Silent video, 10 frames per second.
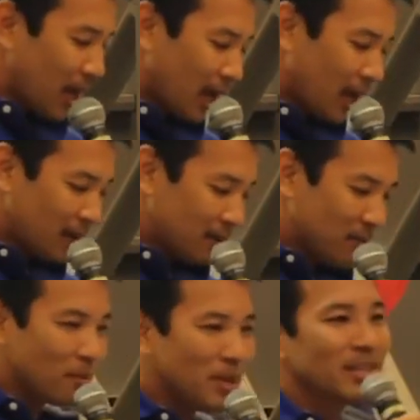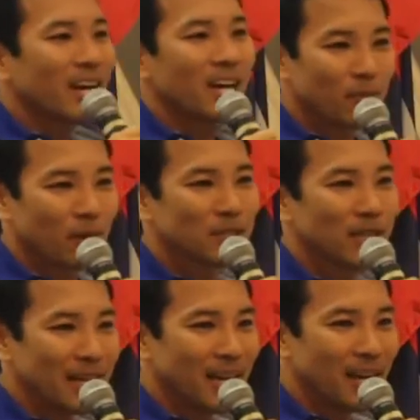And being the kind of person
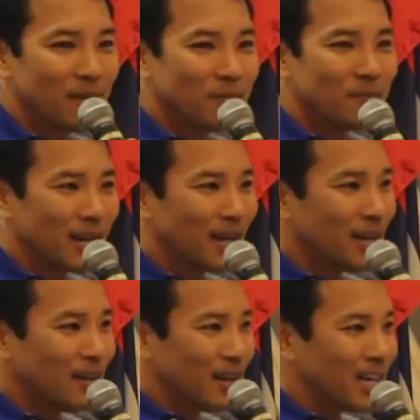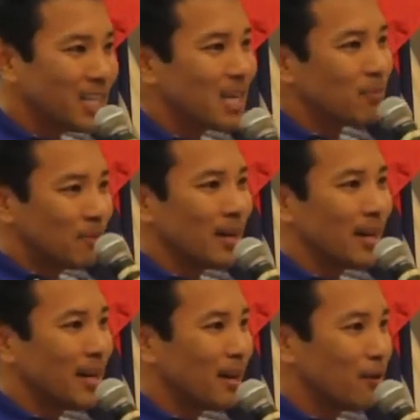I am and the kind of temperament
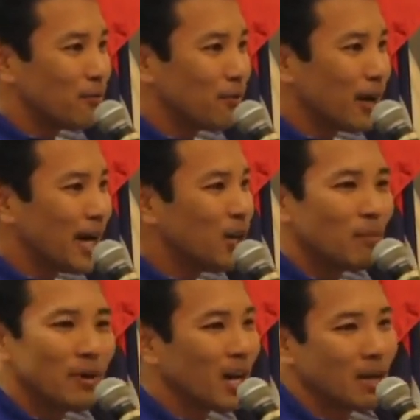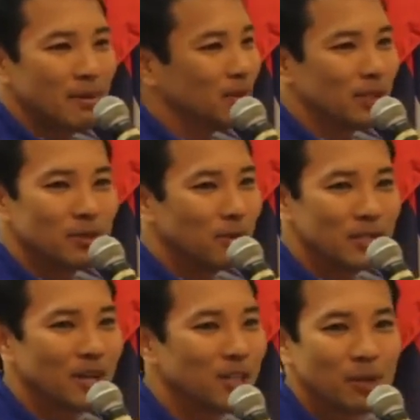I have, I know I'm not gonna be able to do
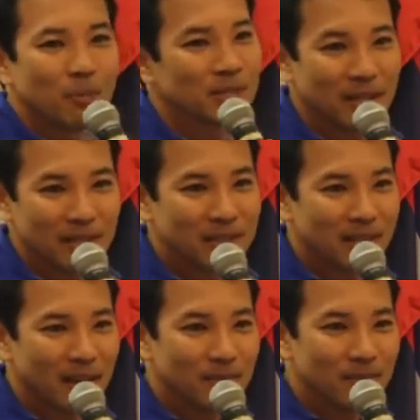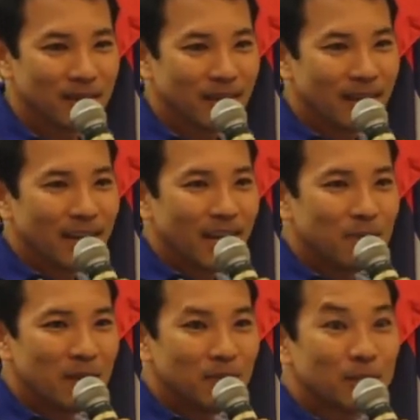this 100% of the time. It
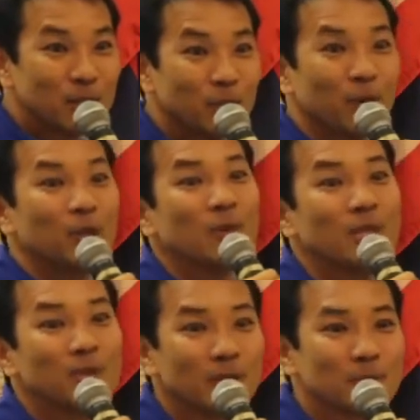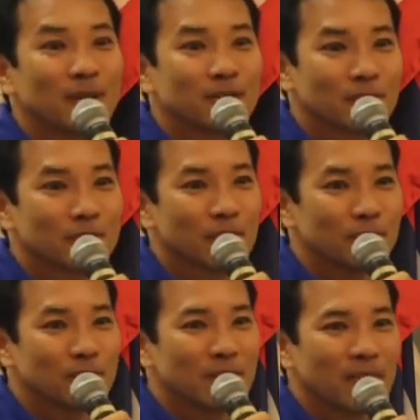may be superhuman to expect
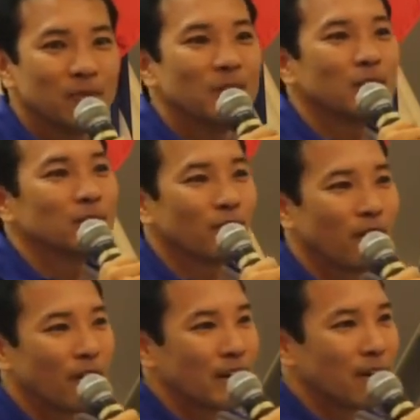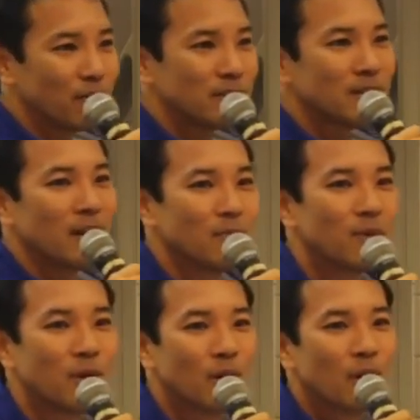ourselves to have a peaceful heart every time
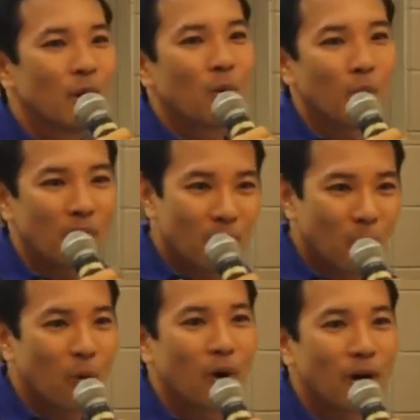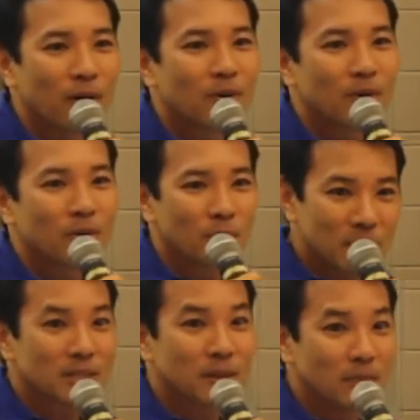we're at war
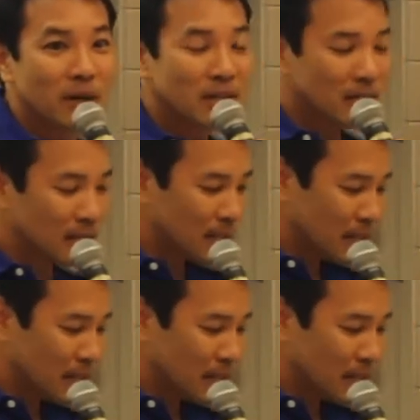with somebody.